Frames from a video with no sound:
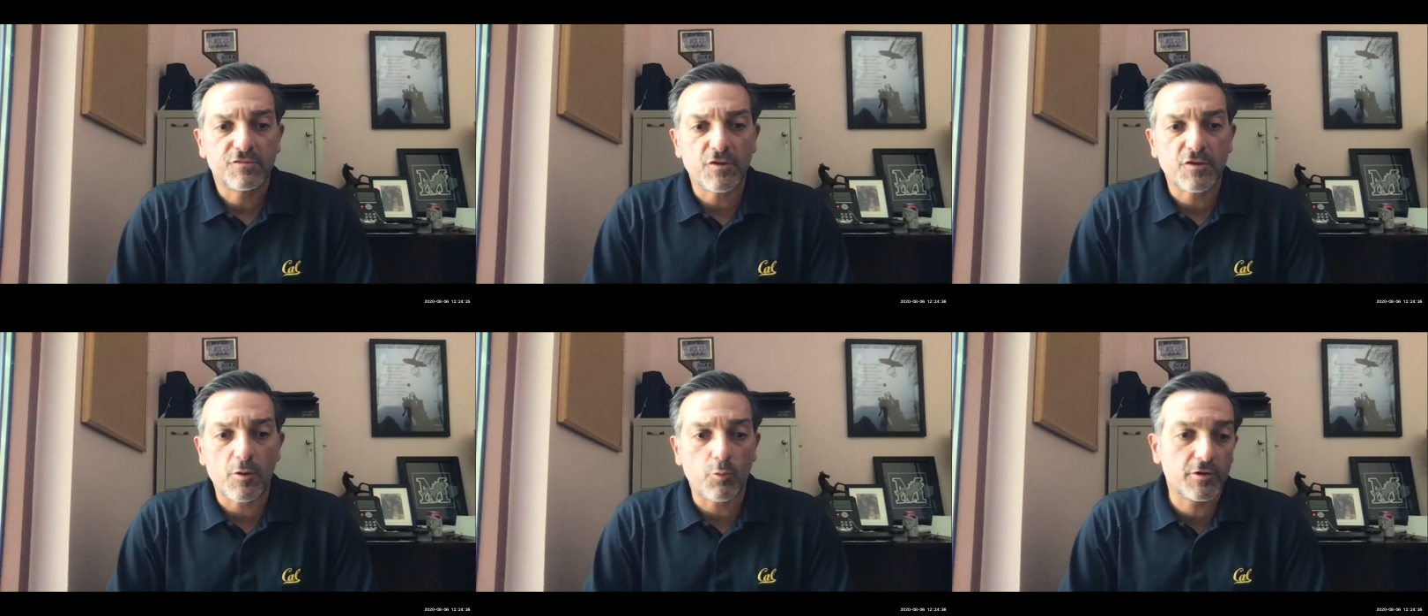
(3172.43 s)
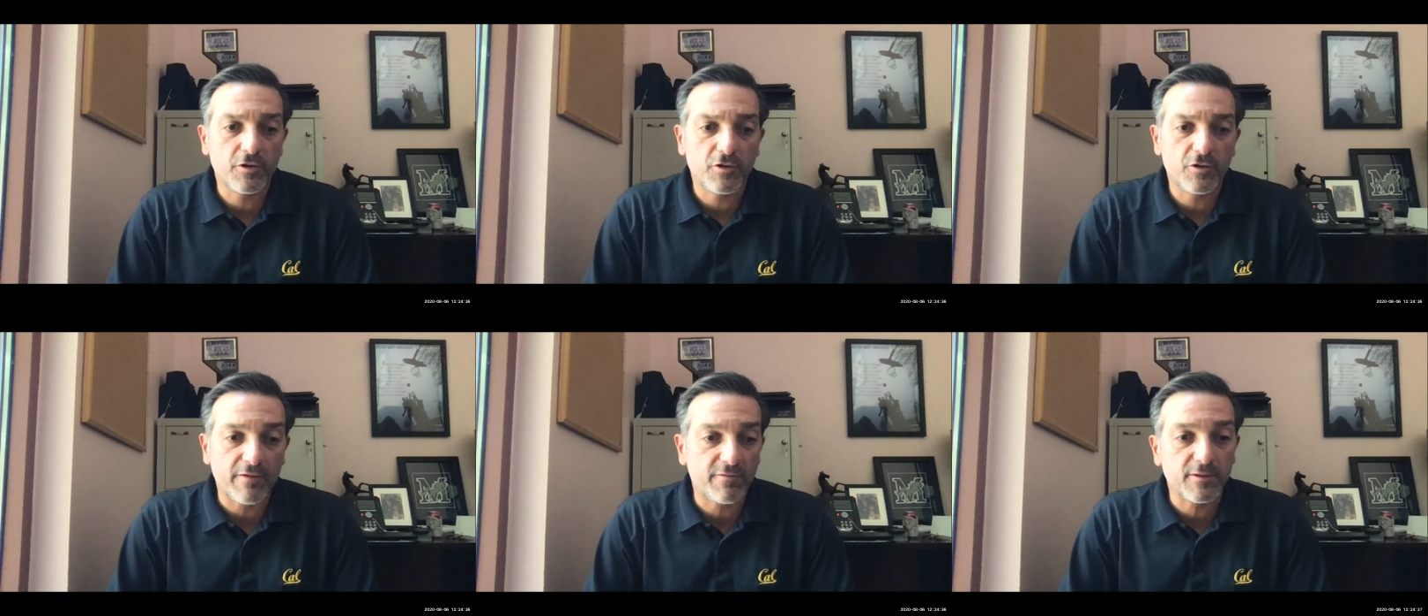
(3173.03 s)
So, and we're going to
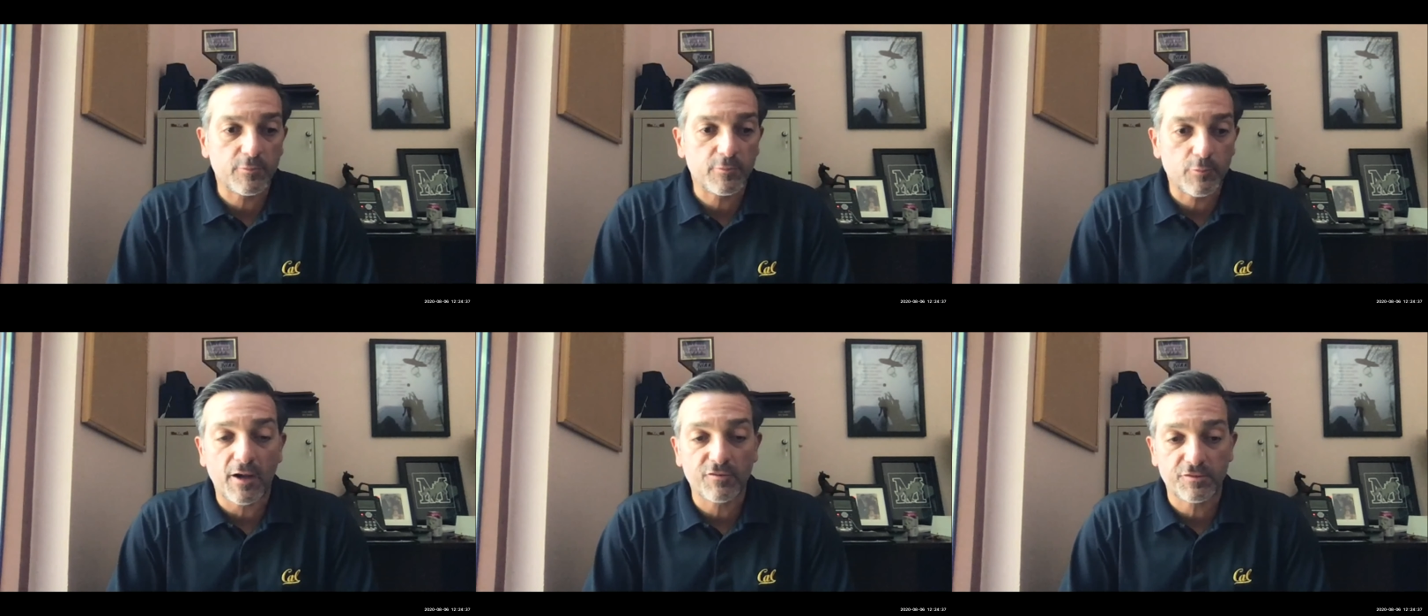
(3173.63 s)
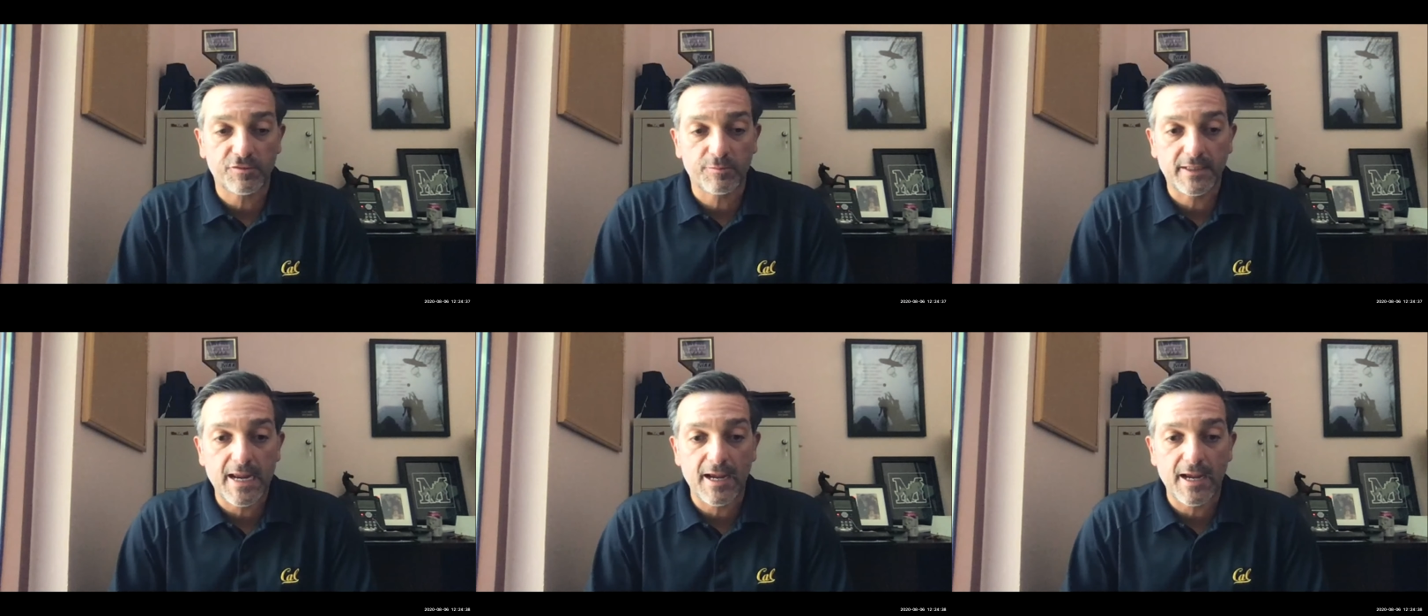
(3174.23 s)
do everything we possibly
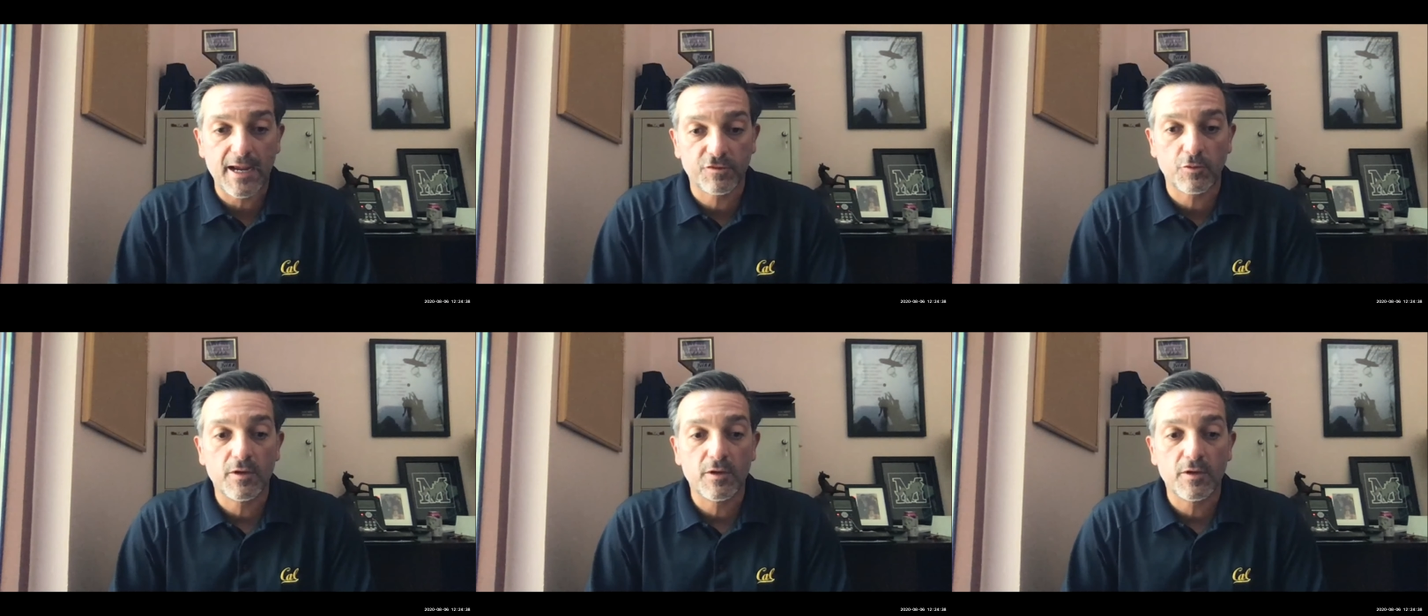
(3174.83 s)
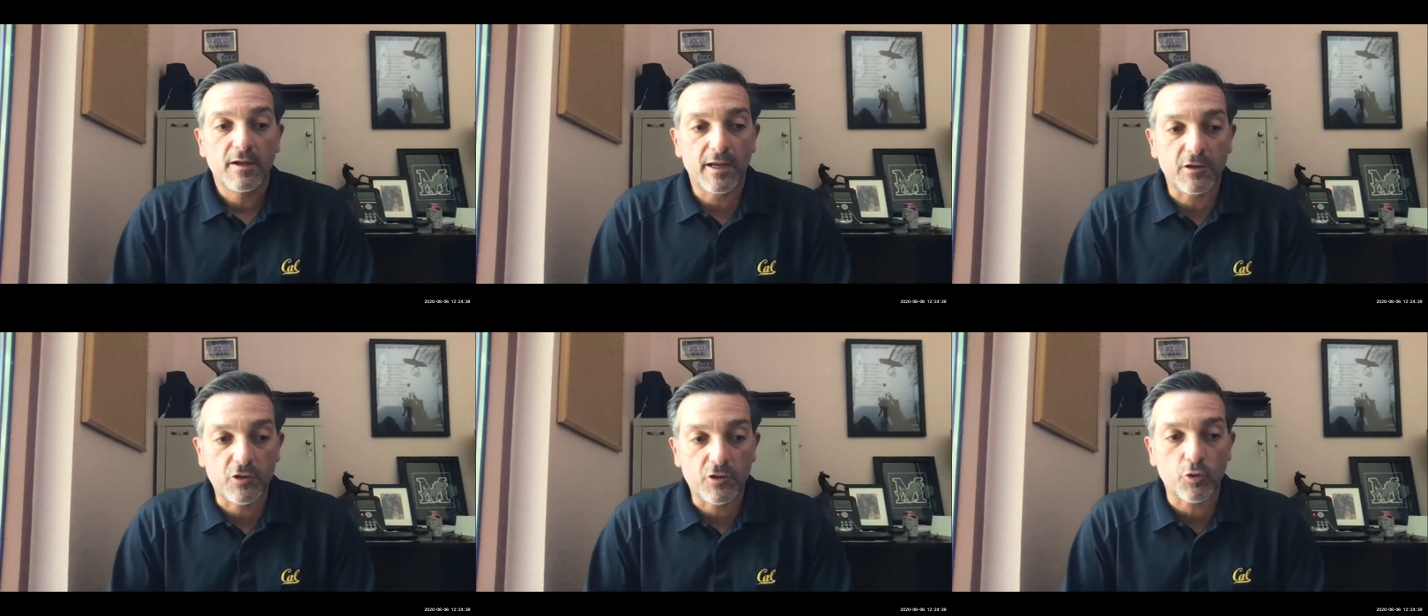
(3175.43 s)
can. So
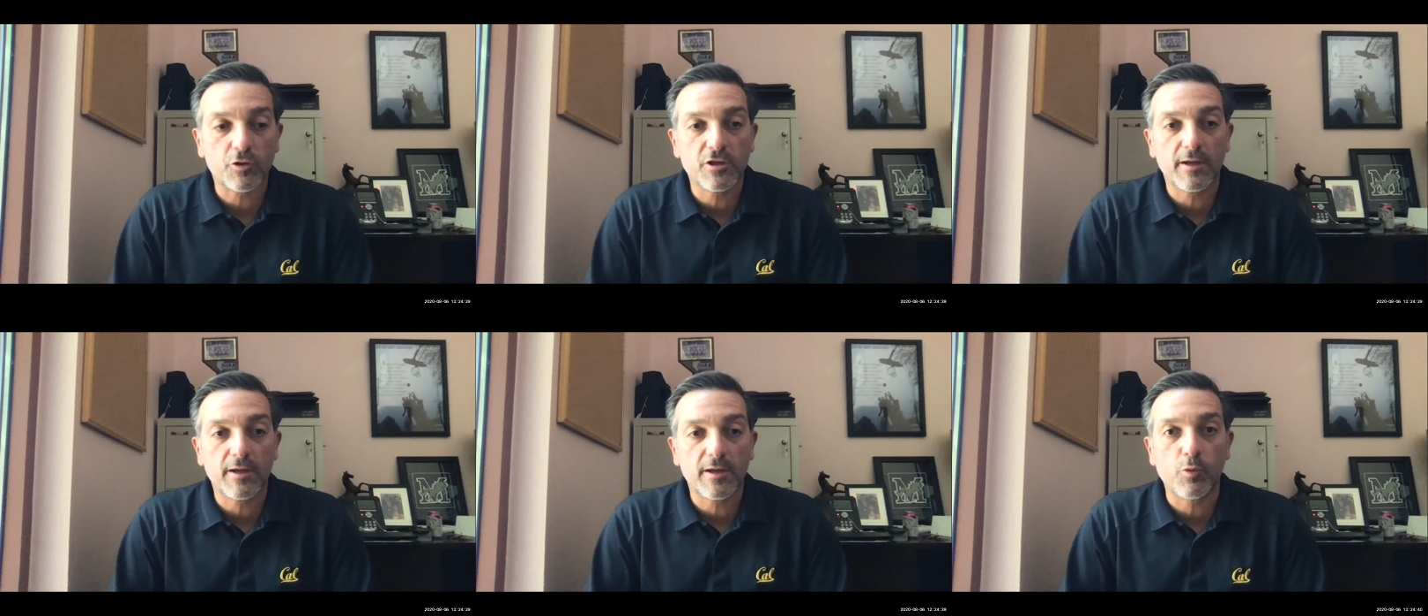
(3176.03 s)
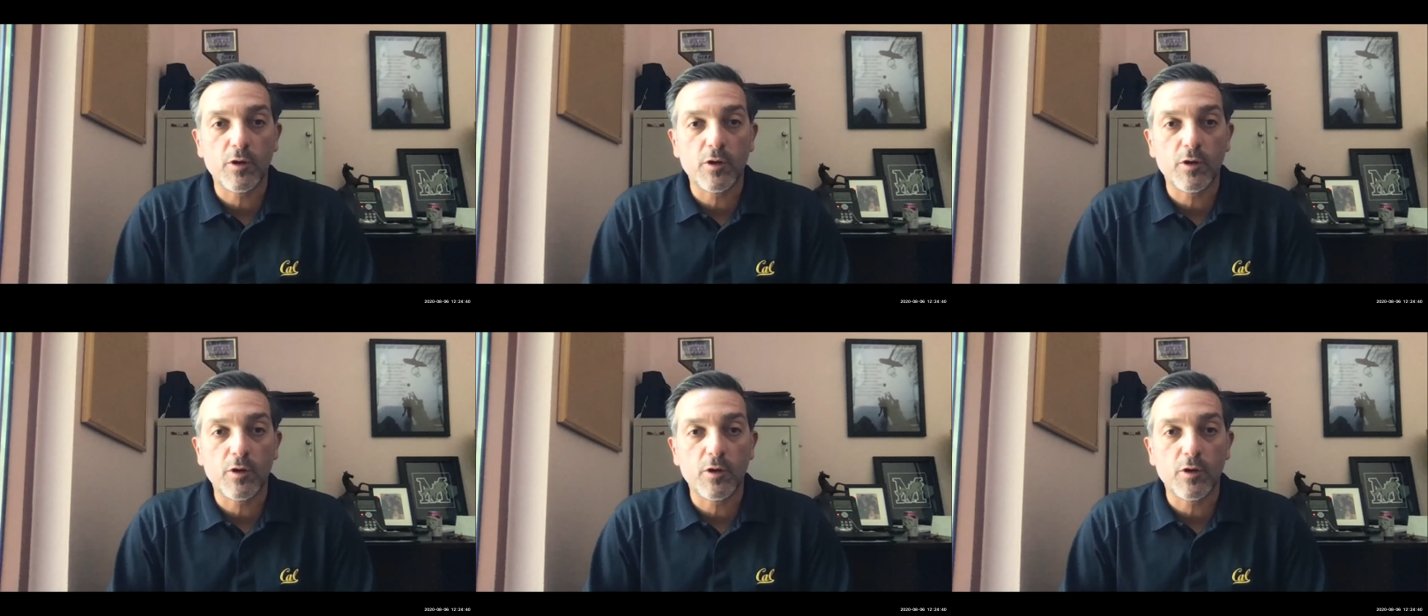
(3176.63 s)
encourage them.